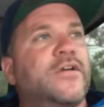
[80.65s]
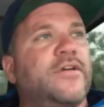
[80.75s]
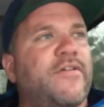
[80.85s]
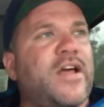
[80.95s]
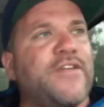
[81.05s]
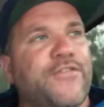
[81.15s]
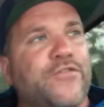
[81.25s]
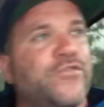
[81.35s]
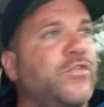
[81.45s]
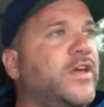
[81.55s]
I've had it for a
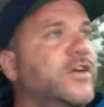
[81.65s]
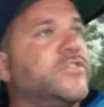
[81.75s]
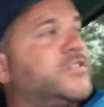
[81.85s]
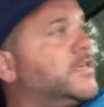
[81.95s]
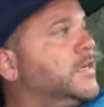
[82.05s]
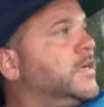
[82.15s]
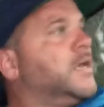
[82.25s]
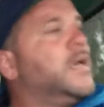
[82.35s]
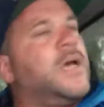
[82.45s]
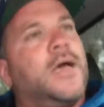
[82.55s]
few years,
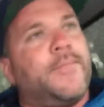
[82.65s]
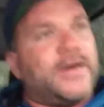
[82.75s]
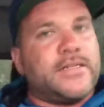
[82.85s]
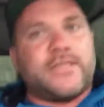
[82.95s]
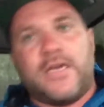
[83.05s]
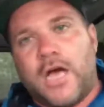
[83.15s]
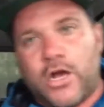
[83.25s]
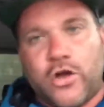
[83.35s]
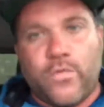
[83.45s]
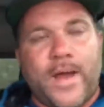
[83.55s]
but a
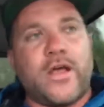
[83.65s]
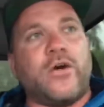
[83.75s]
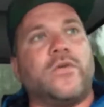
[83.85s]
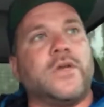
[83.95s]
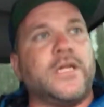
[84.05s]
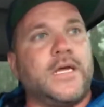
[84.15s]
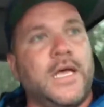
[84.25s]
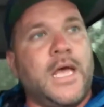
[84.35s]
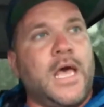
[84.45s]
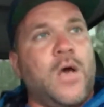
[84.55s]
good raincoat.
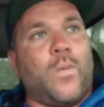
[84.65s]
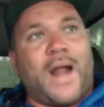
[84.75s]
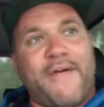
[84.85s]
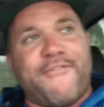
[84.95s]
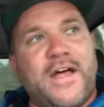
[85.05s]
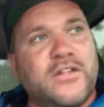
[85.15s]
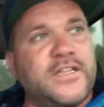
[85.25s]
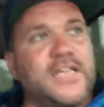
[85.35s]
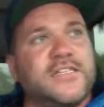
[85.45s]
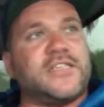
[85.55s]
What I found
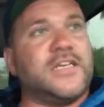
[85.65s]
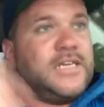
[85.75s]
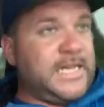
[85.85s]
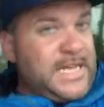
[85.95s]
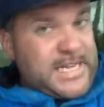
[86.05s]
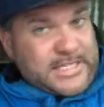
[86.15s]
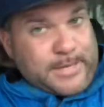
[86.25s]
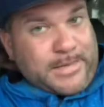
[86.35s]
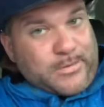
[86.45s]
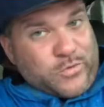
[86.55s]
is
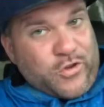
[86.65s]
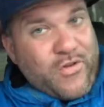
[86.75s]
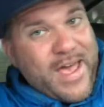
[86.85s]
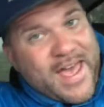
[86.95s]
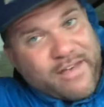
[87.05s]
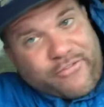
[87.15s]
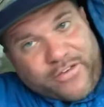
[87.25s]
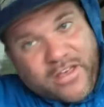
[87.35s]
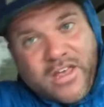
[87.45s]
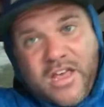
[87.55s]
sometimes when you have
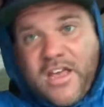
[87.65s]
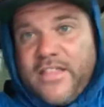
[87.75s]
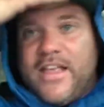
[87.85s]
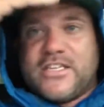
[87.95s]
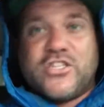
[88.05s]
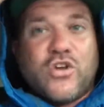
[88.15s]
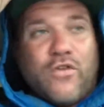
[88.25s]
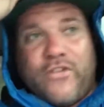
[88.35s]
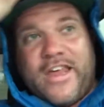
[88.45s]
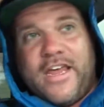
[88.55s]
this is
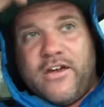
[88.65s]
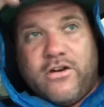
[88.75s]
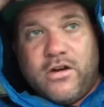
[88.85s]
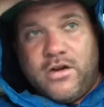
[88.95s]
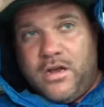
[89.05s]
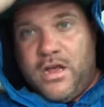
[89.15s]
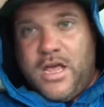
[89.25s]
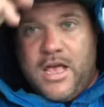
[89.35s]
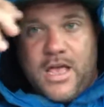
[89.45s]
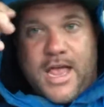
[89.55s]
over here
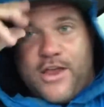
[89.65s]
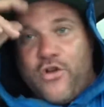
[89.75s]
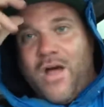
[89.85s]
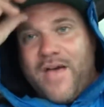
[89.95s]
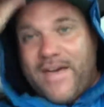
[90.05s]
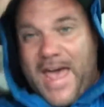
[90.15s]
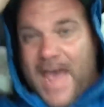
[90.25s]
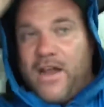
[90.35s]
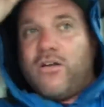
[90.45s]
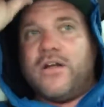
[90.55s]
and you don't have a
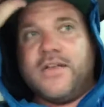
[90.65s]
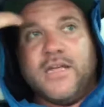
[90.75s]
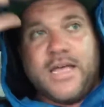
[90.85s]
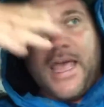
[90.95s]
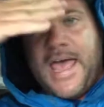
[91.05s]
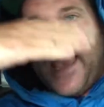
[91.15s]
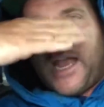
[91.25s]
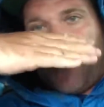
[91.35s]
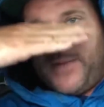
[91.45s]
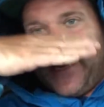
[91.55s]
hat on, it
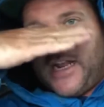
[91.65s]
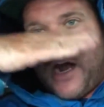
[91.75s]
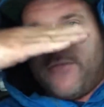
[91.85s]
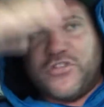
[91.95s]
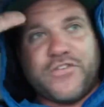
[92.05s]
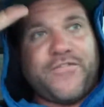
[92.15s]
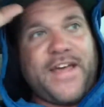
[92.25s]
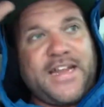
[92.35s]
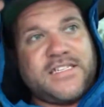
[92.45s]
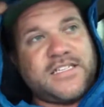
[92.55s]
completely covers your
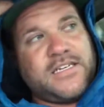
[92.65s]
face.